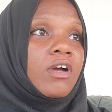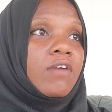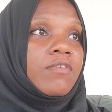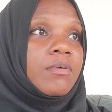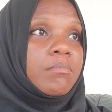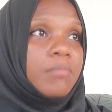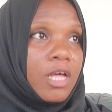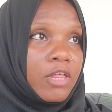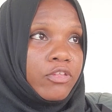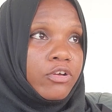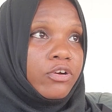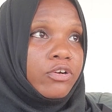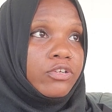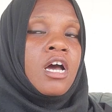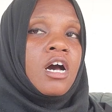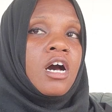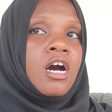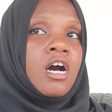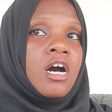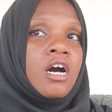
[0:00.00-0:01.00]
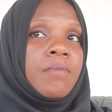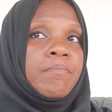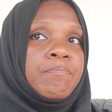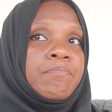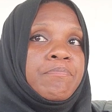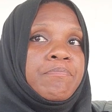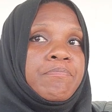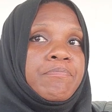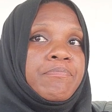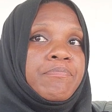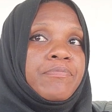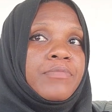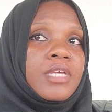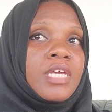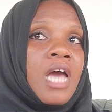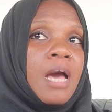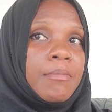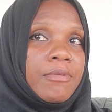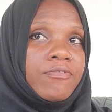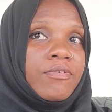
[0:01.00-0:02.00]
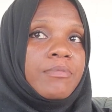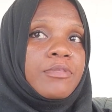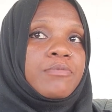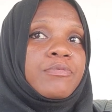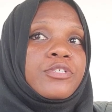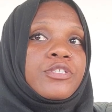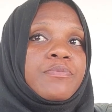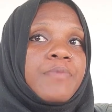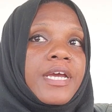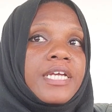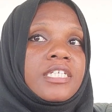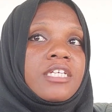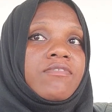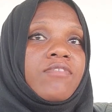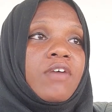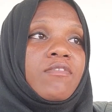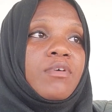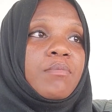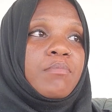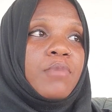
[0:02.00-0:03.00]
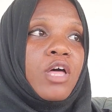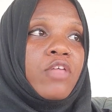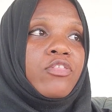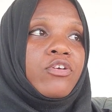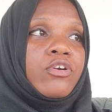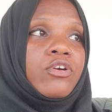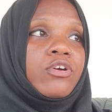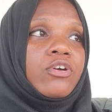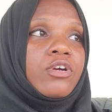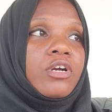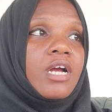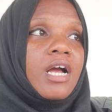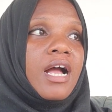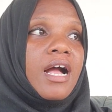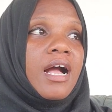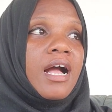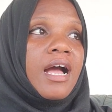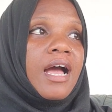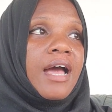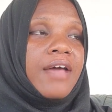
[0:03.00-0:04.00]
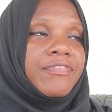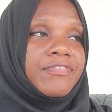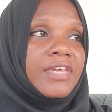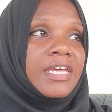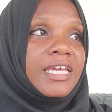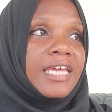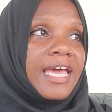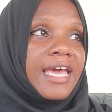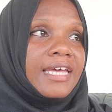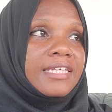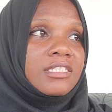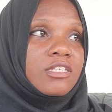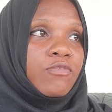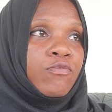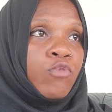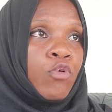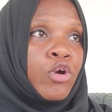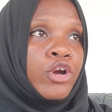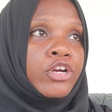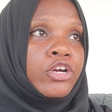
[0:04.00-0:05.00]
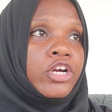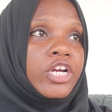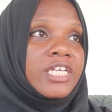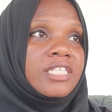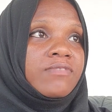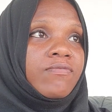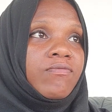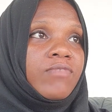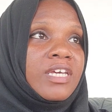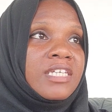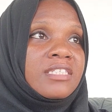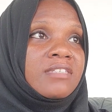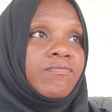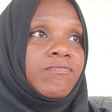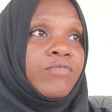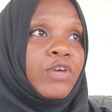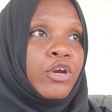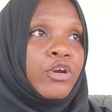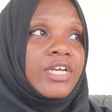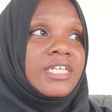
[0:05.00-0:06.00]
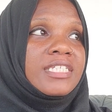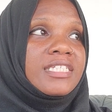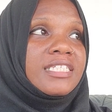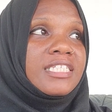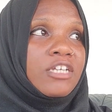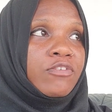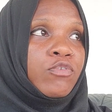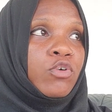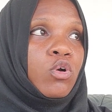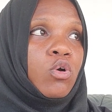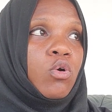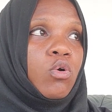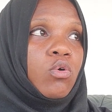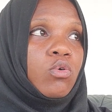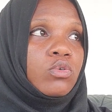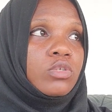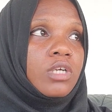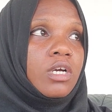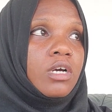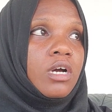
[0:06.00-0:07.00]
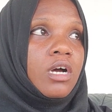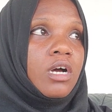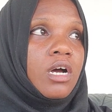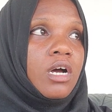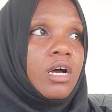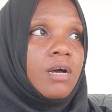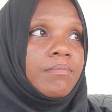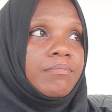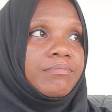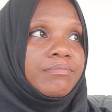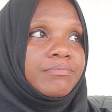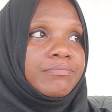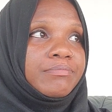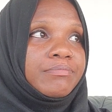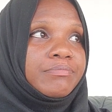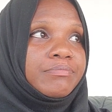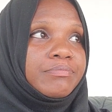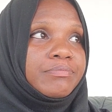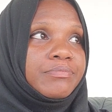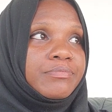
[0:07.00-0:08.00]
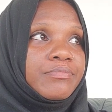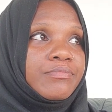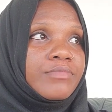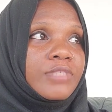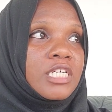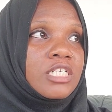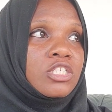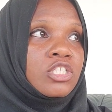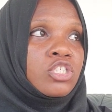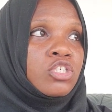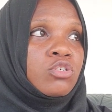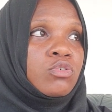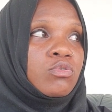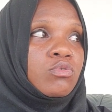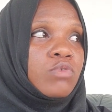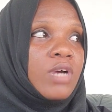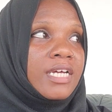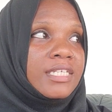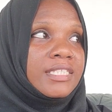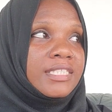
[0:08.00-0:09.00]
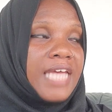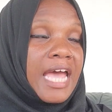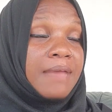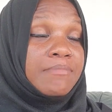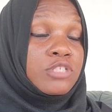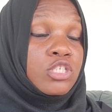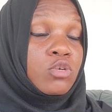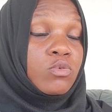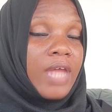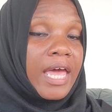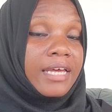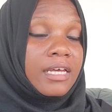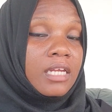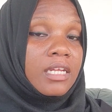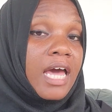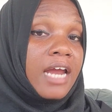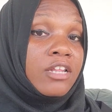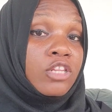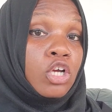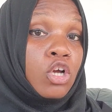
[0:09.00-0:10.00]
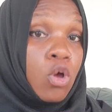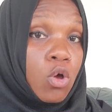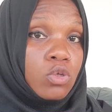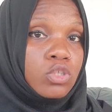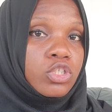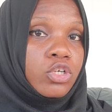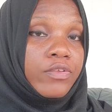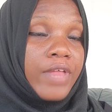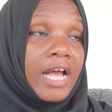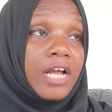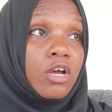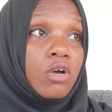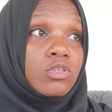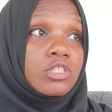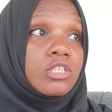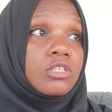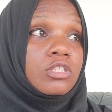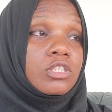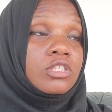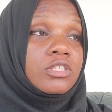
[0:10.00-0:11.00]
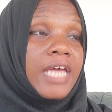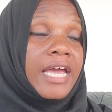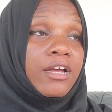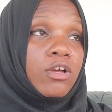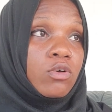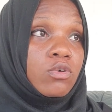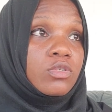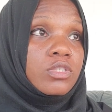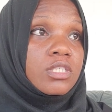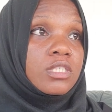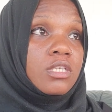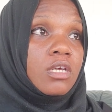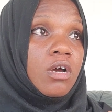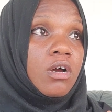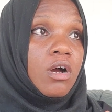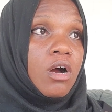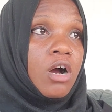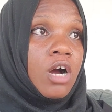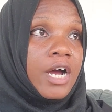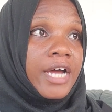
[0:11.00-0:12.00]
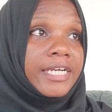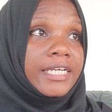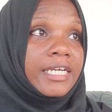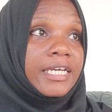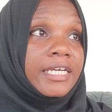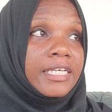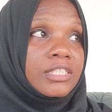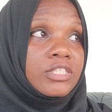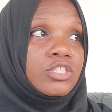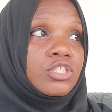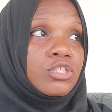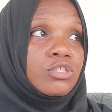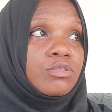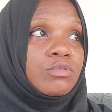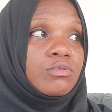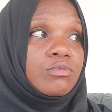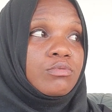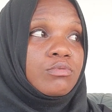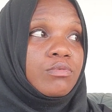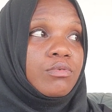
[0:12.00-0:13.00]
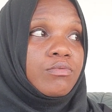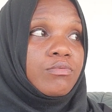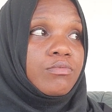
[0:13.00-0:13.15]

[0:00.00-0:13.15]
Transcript: of a mother, um, coming from the perspective of a mother, I think as a foreigner, it's it's very difficult um, to adapt to like a lot of the culture that goes that goes on into